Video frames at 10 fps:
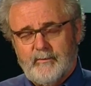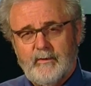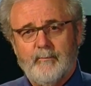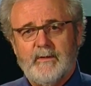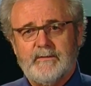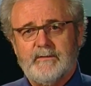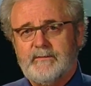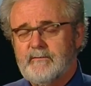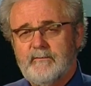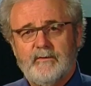to your
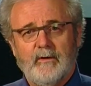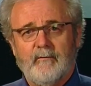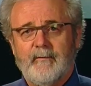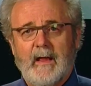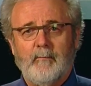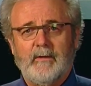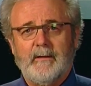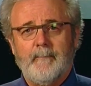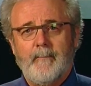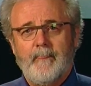business, to your family.